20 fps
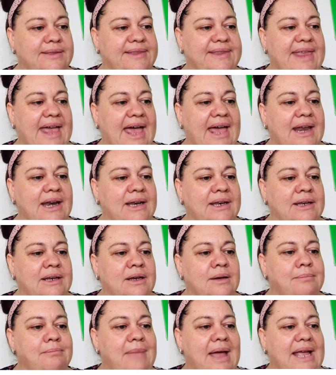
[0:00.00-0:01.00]
that
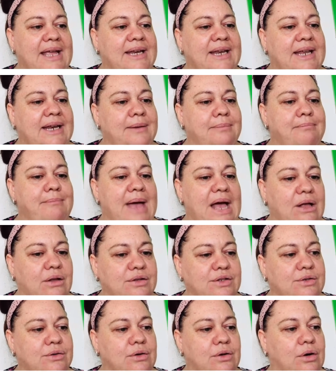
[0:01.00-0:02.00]
made it melt
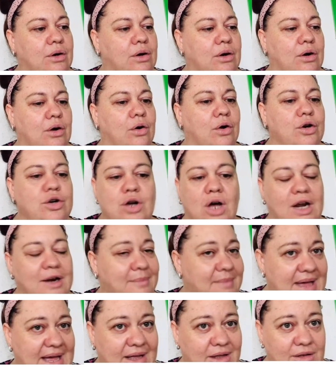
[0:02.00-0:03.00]
or not
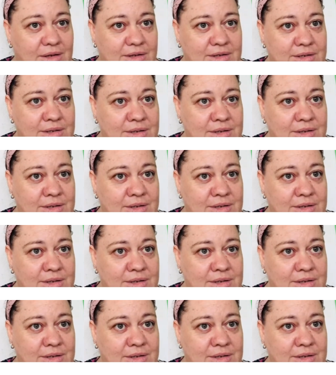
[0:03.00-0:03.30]
melt?